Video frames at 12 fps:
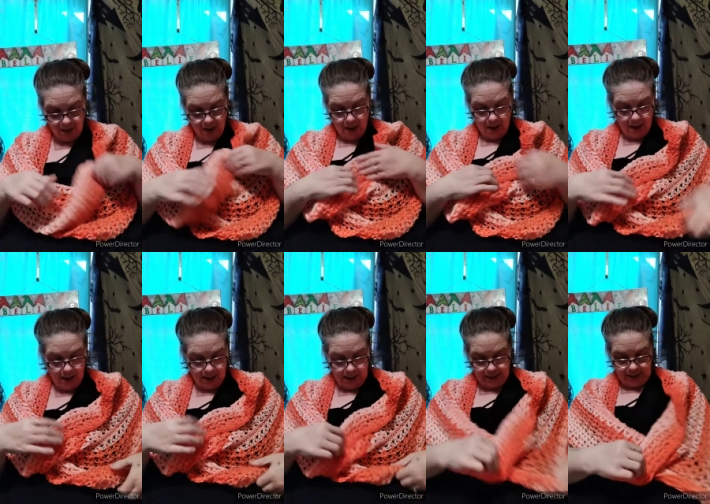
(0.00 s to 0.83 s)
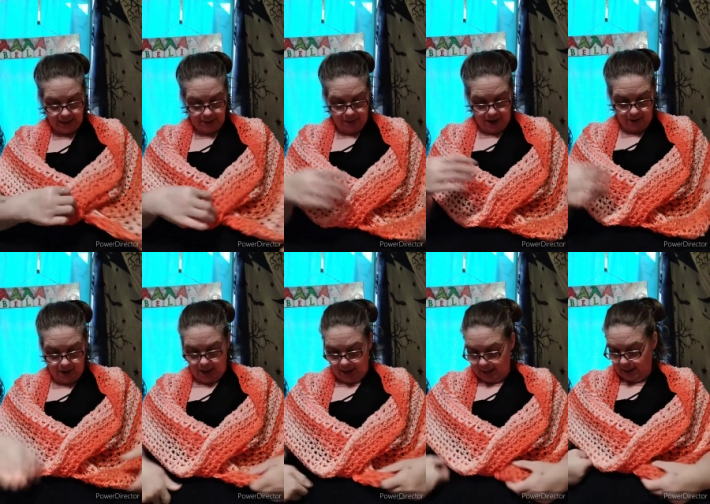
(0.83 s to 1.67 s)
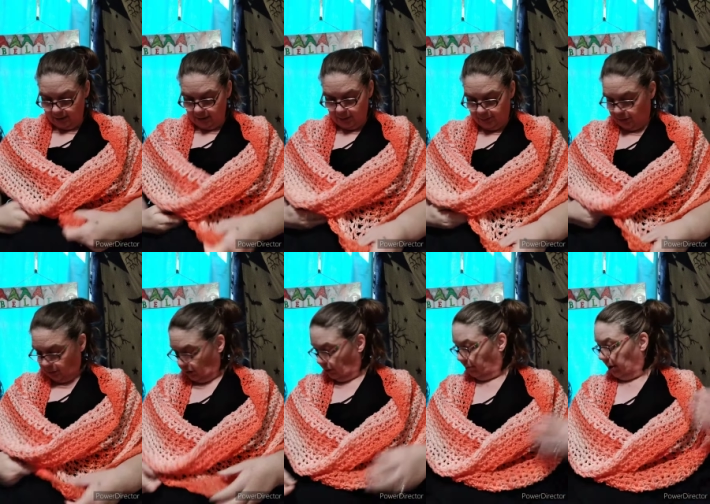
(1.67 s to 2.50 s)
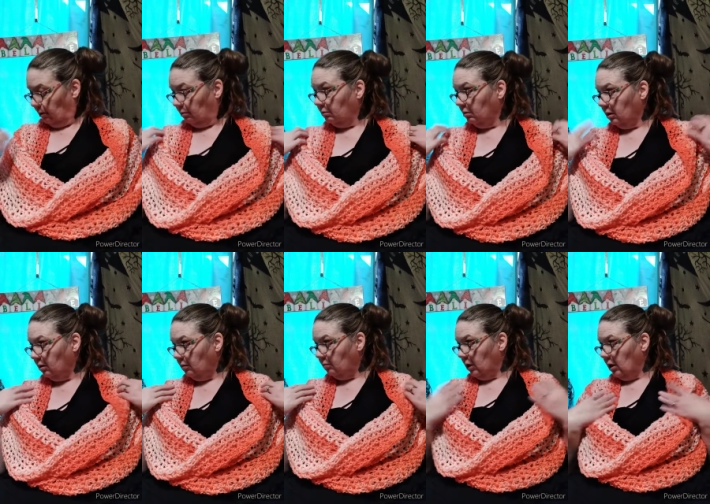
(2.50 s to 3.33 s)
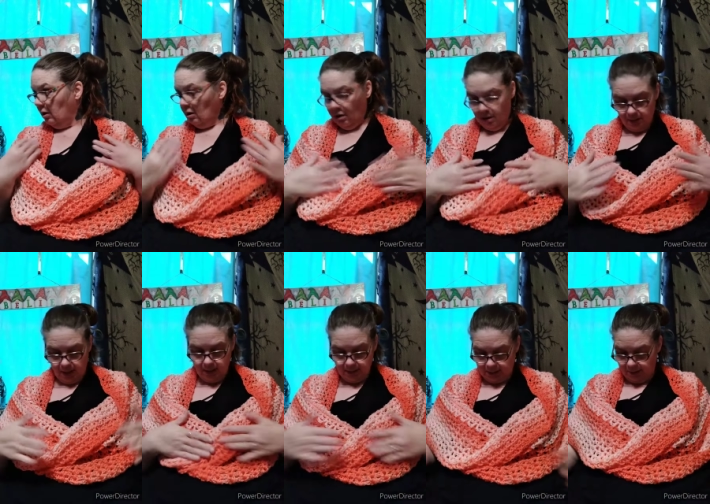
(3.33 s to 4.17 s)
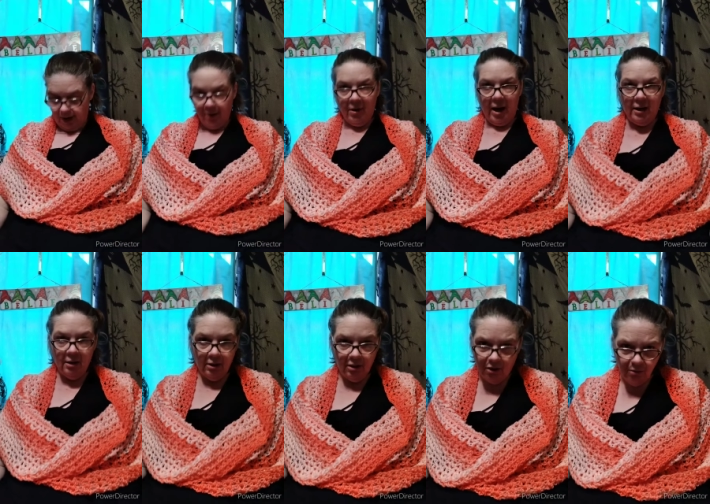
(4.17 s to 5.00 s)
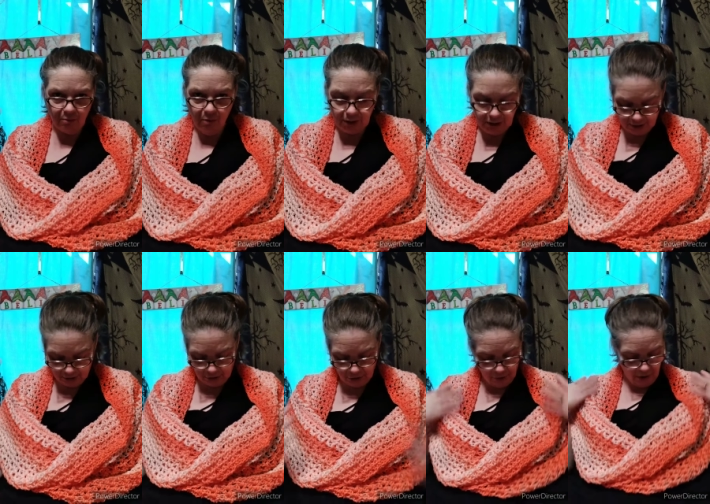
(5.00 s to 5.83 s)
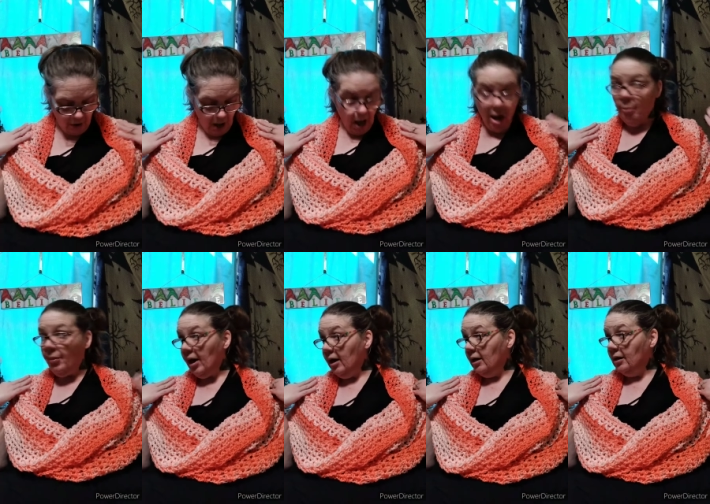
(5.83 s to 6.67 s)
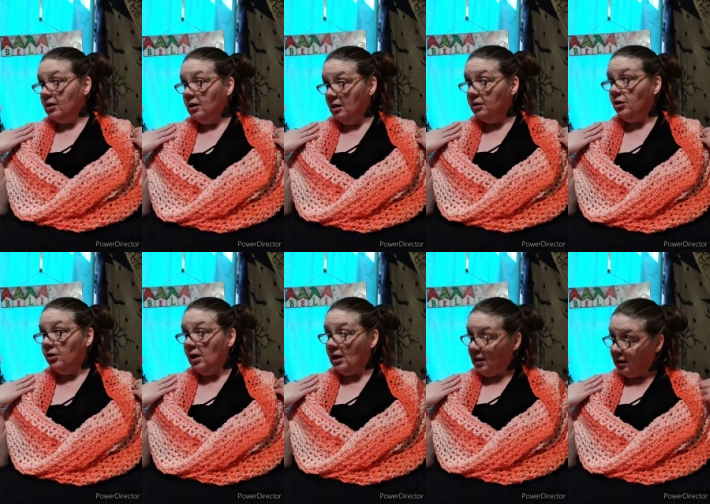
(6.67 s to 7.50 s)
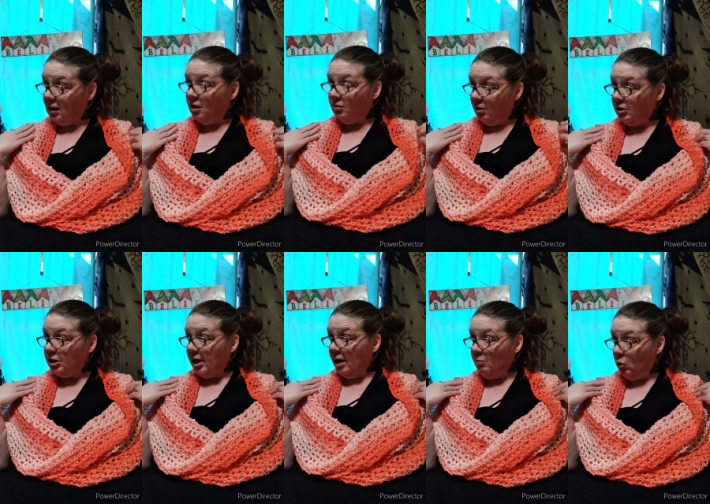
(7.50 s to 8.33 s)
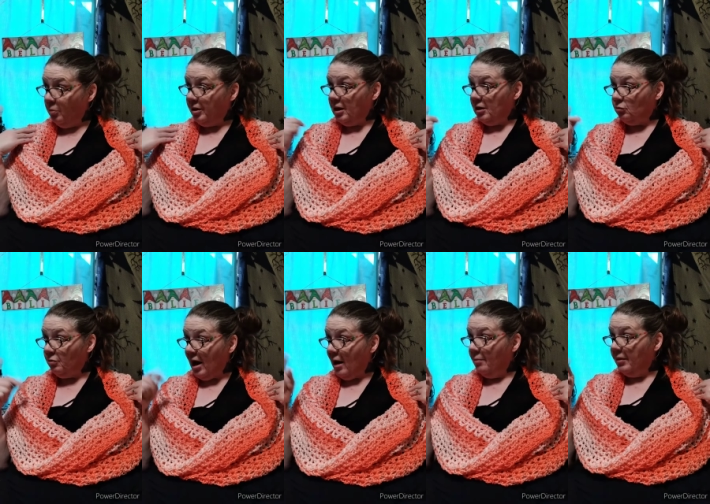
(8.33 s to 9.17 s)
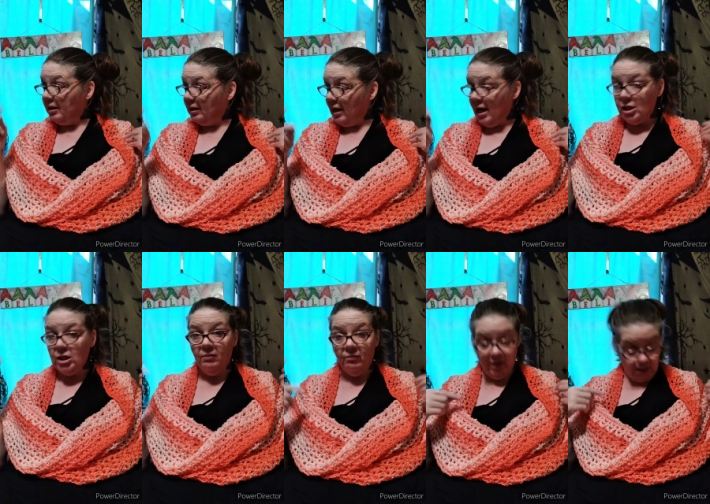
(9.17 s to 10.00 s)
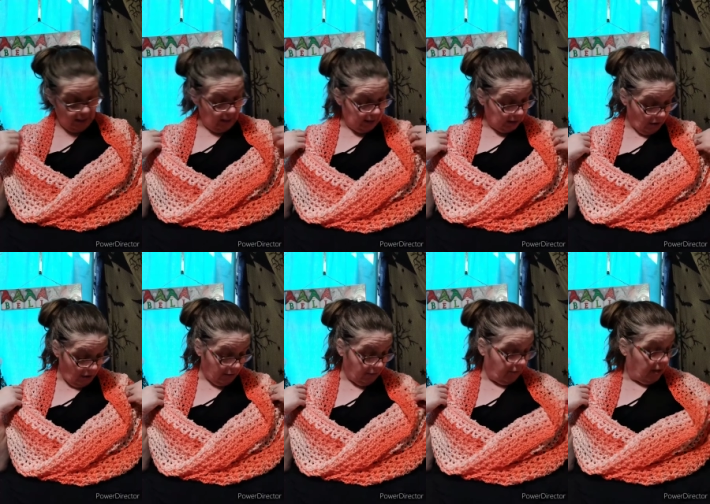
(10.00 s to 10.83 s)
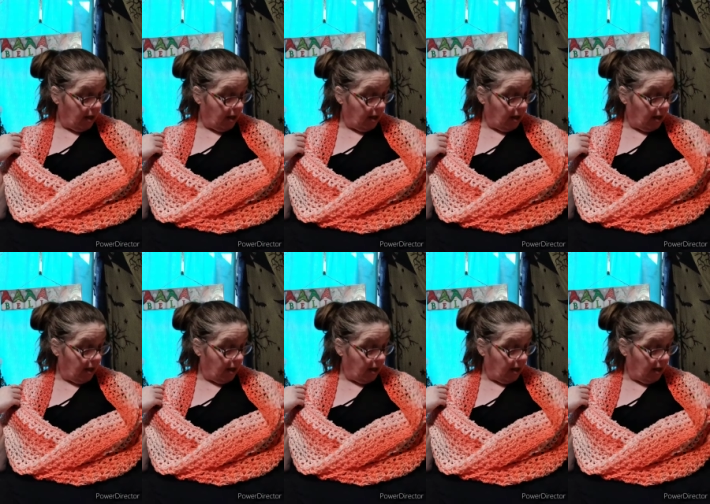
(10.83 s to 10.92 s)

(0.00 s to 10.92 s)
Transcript: I think that's about, like, how it's supposed to be. That looks about right. You can watch the tutorial, but it is her Easy Crochet Mobius Wrap / Infinity Scarf,